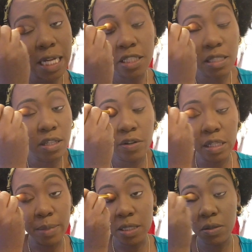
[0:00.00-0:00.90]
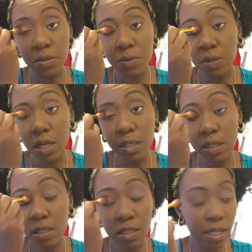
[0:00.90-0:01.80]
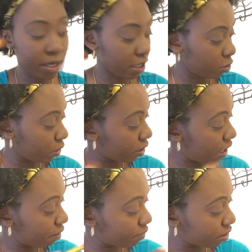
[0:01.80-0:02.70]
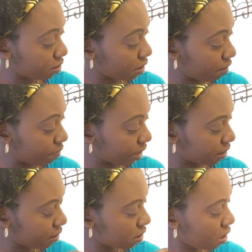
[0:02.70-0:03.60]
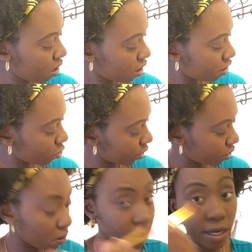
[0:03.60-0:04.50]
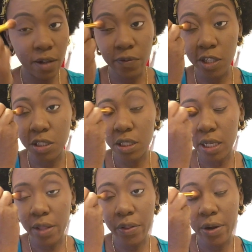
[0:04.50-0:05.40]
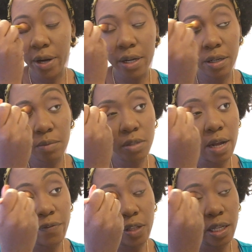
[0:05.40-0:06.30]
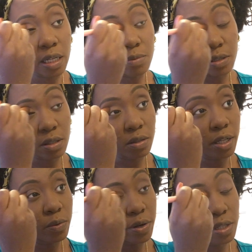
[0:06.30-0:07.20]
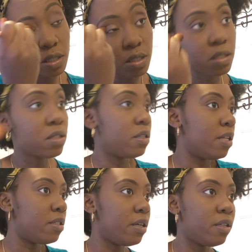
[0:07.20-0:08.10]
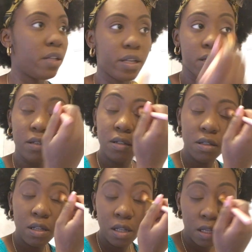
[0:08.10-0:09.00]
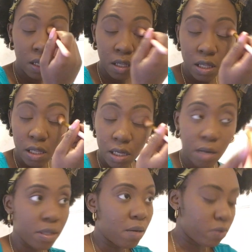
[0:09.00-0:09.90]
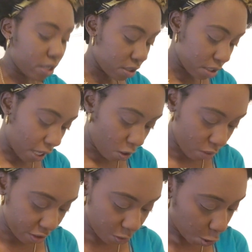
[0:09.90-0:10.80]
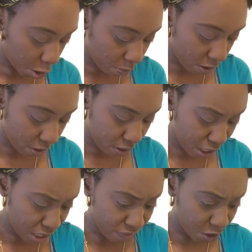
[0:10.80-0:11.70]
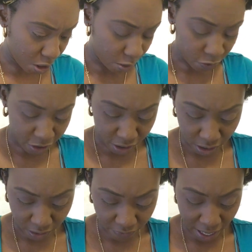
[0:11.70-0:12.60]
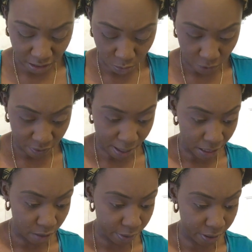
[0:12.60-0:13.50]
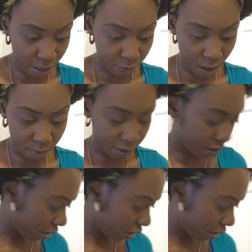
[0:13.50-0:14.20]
I just literally mixed those 2 colors. Like I mixed Twinkle and Elfish together, and I feel like I'm just gonna like wear this, and that's it. Like I'm not pressed. Like I don't want to use shimmer, any of these shimmers really. Like, if I had the Morphe palette up here, I'd probably